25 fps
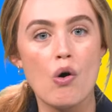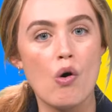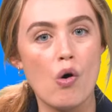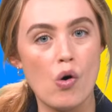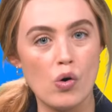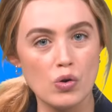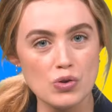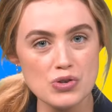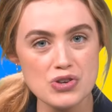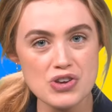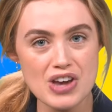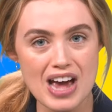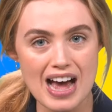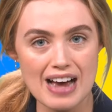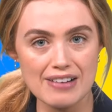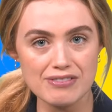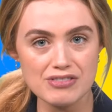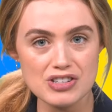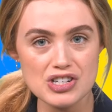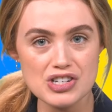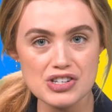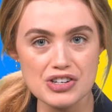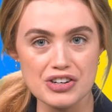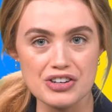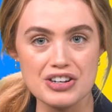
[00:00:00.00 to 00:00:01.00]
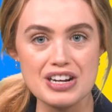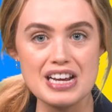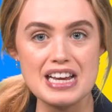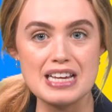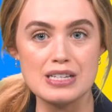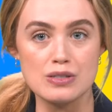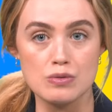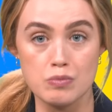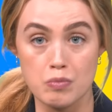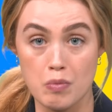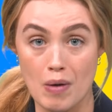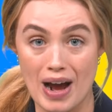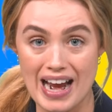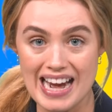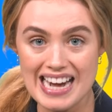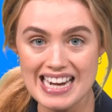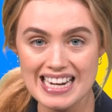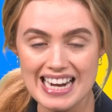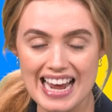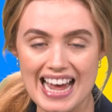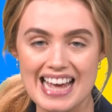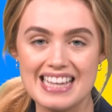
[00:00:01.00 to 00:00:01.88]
All you have to do is wait